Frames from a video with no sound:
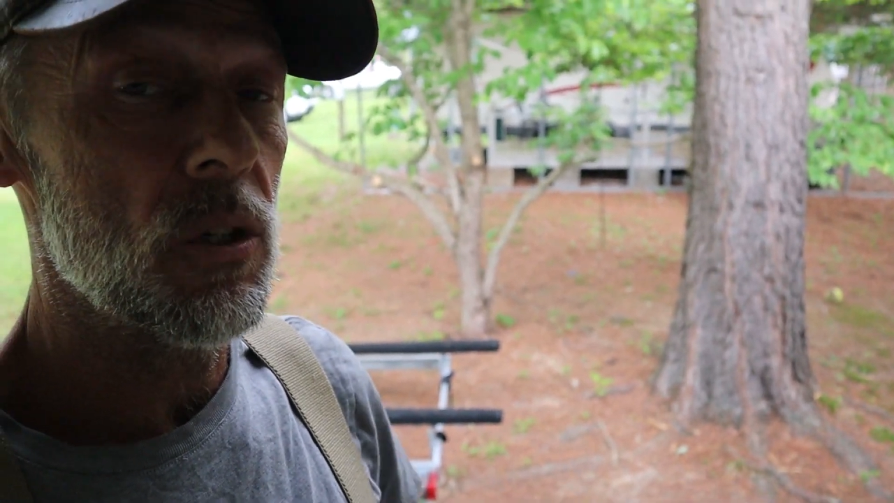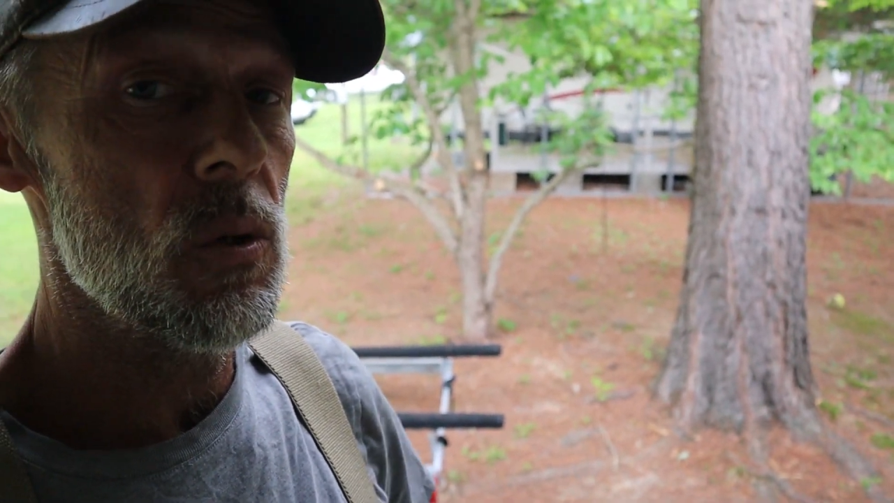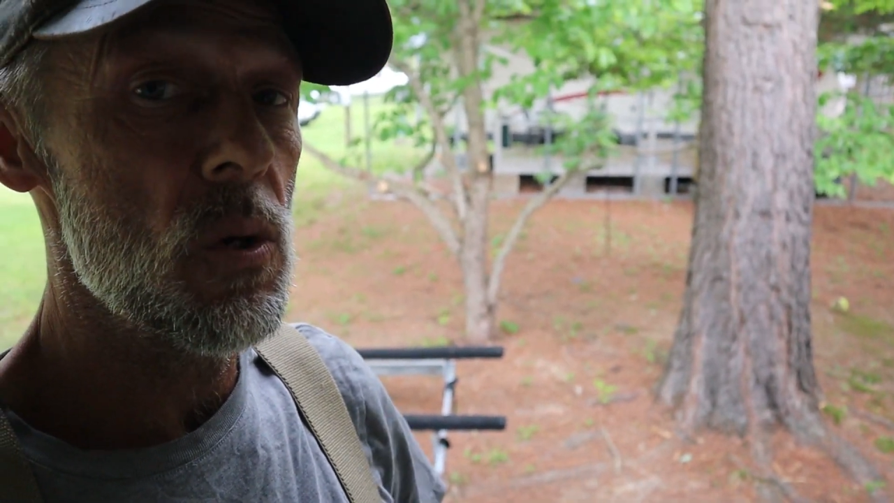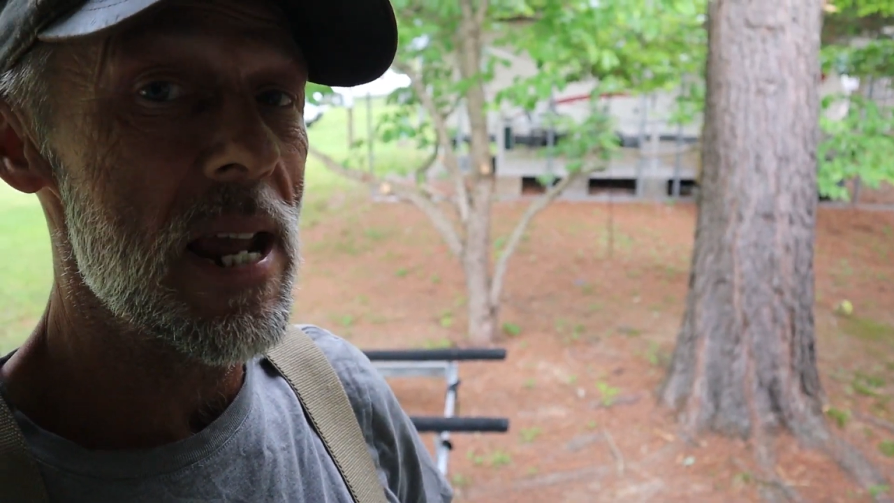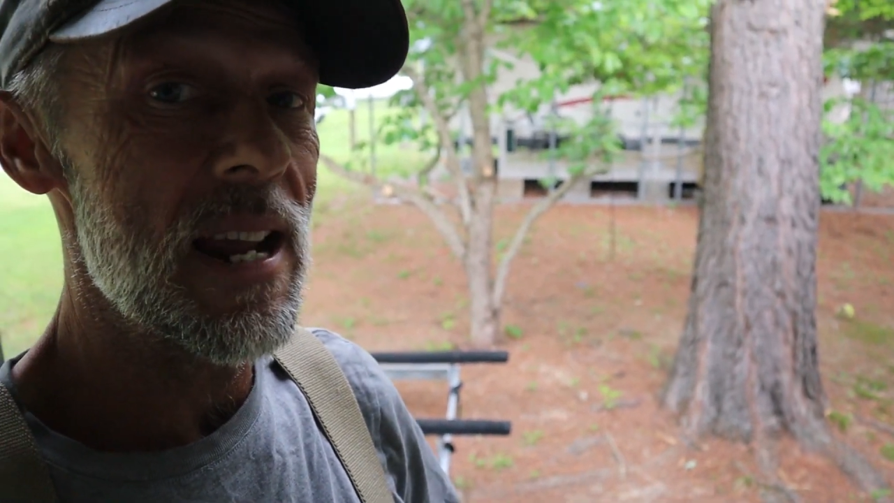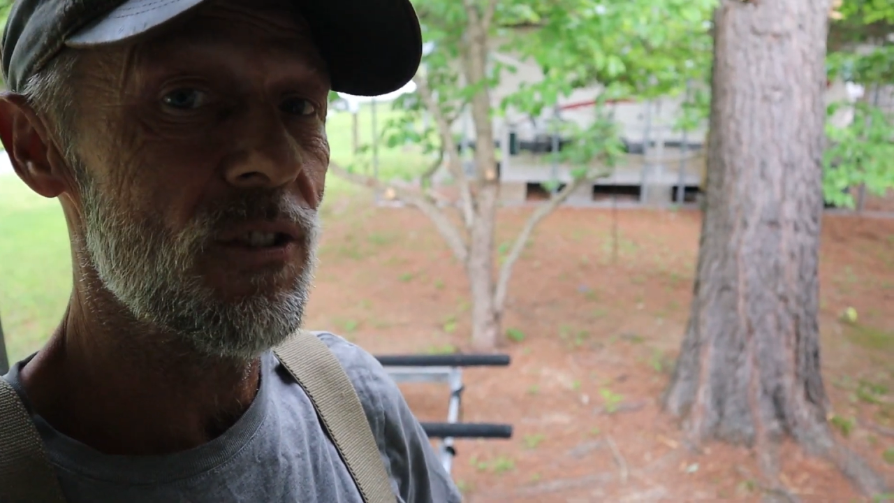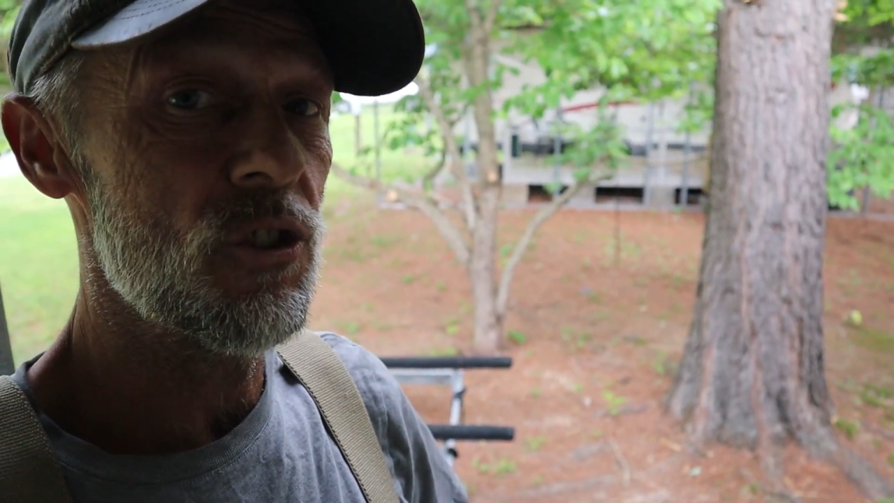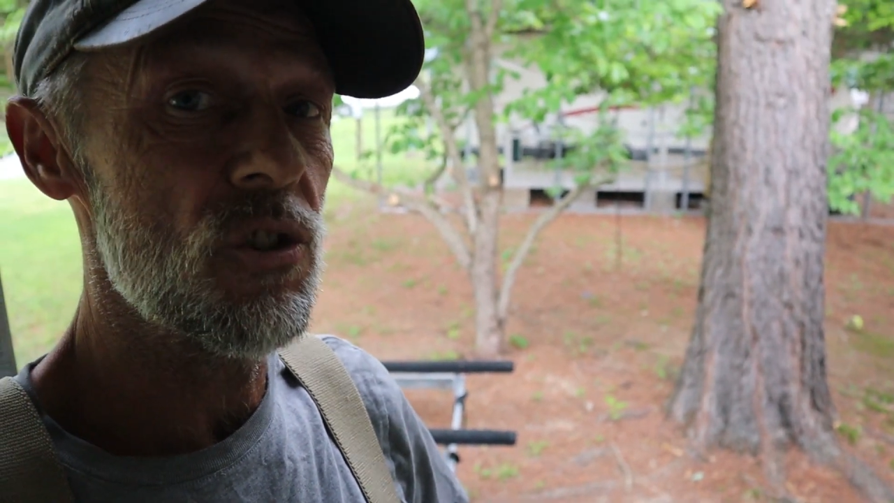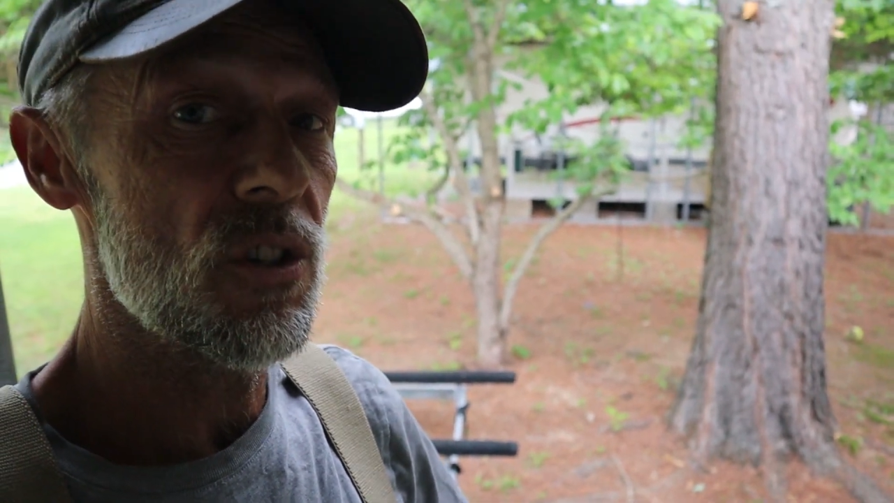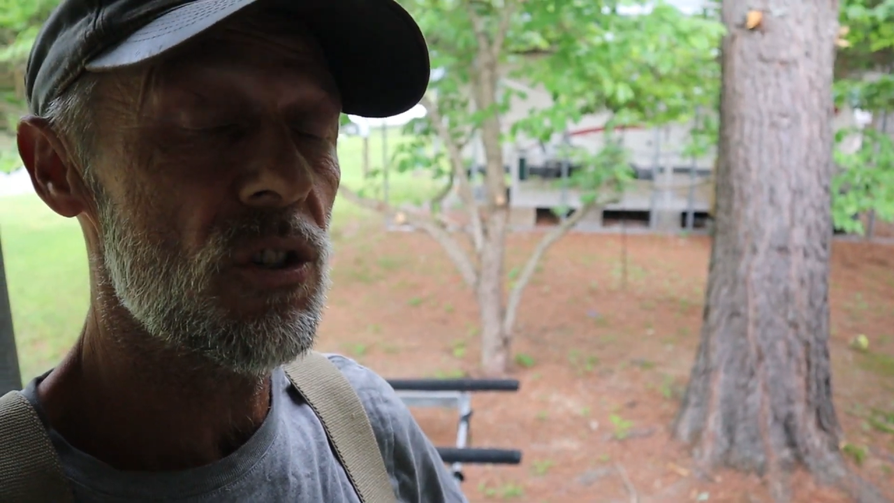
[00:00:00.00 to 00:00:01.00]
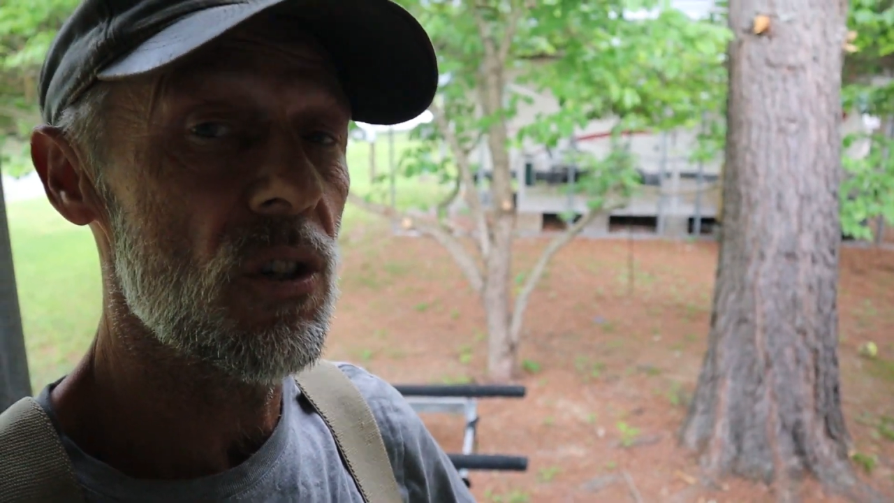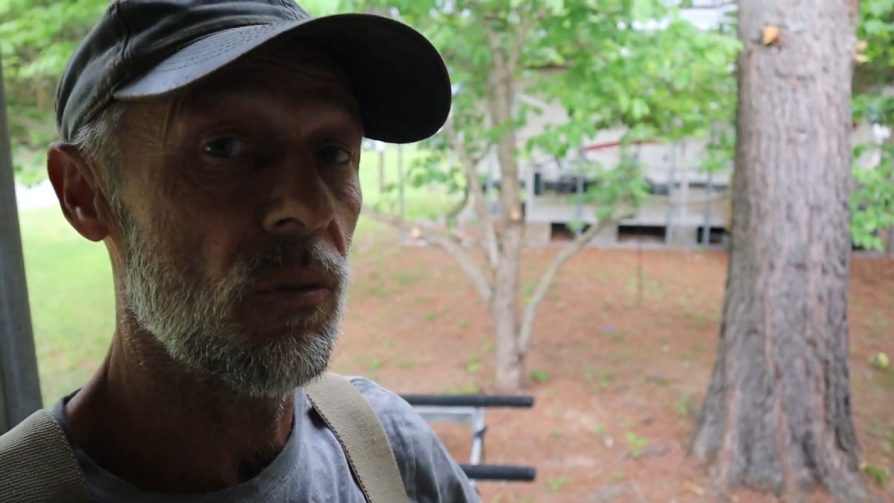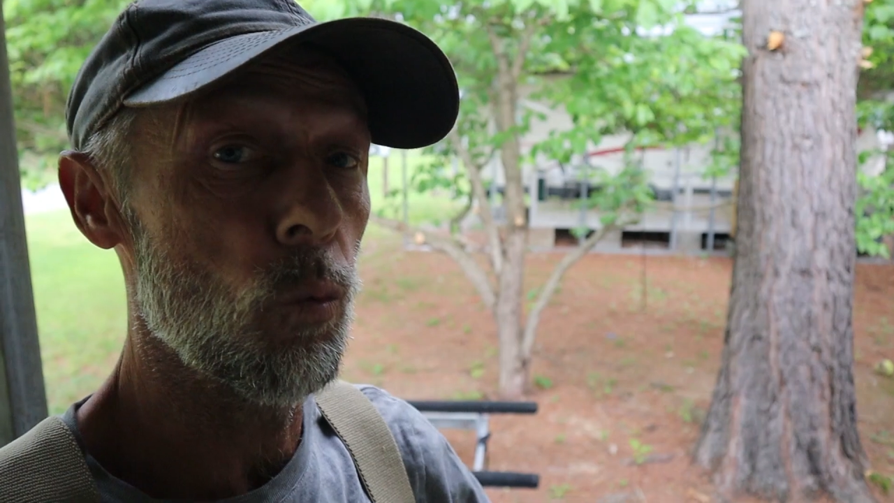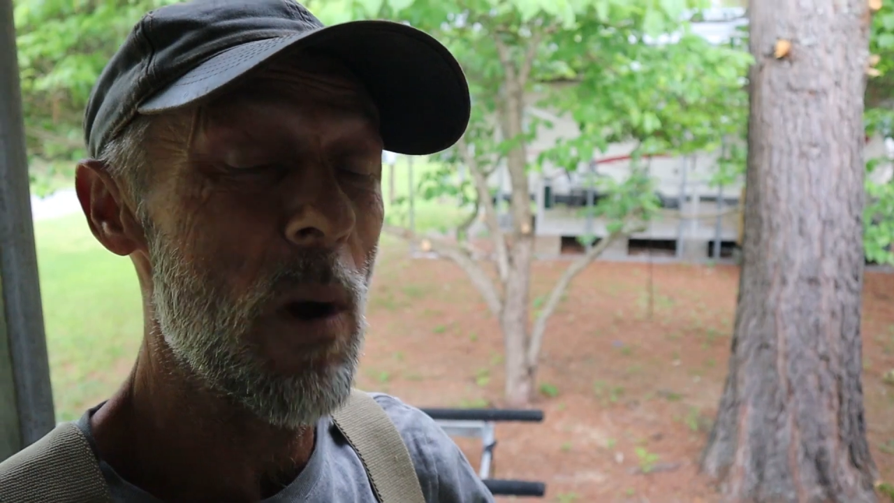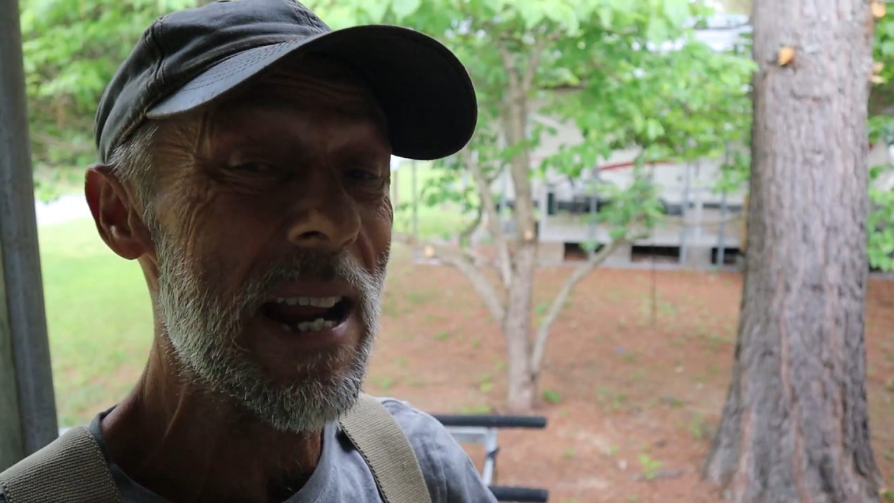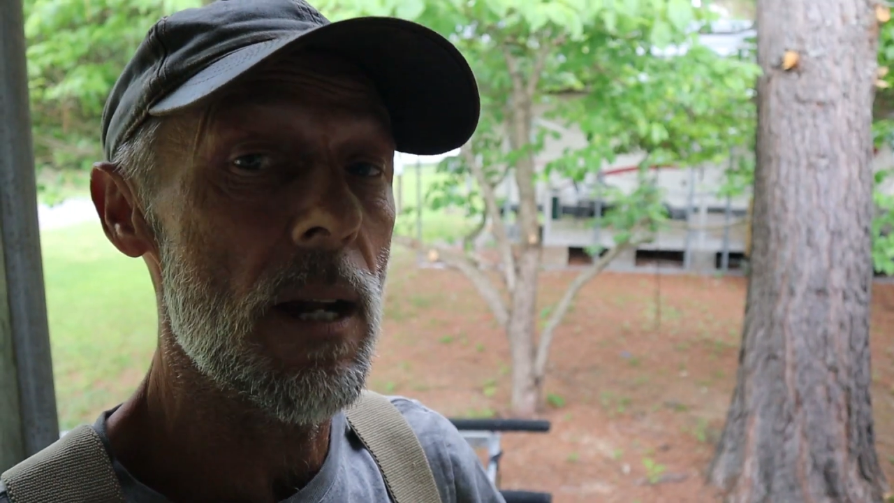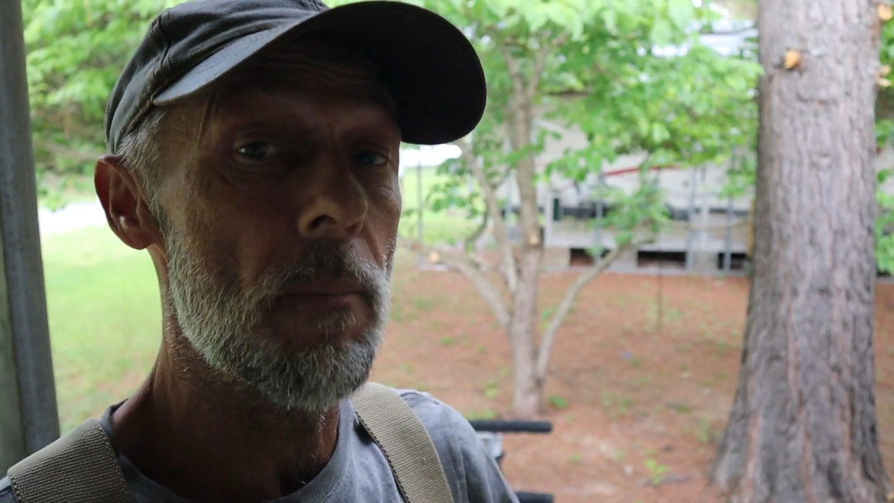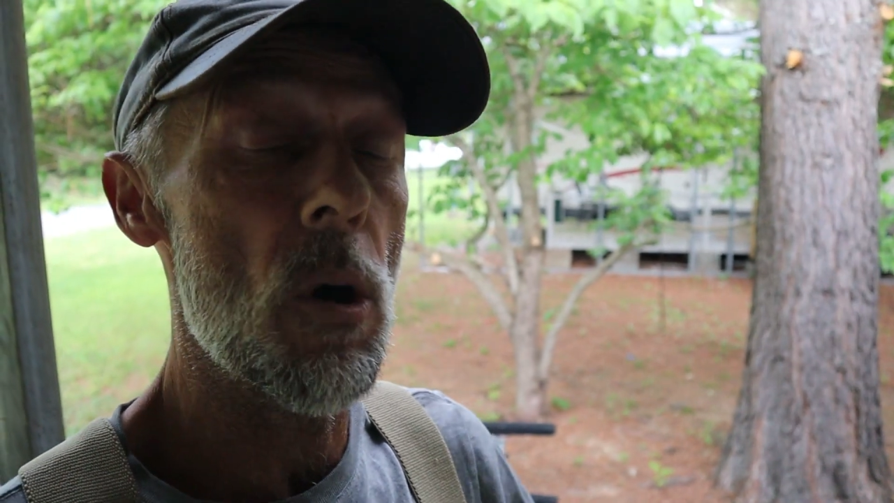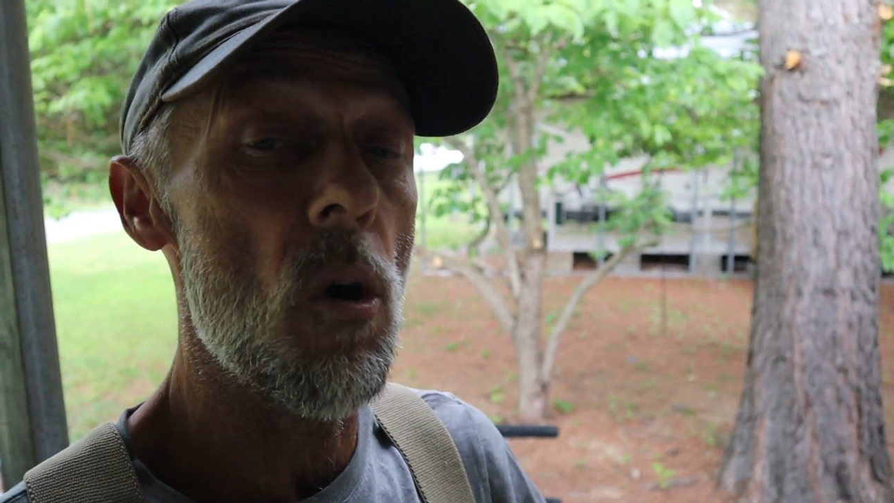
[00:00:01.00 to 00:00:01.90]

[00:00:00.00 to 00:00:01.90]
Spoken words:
2 days just to rake up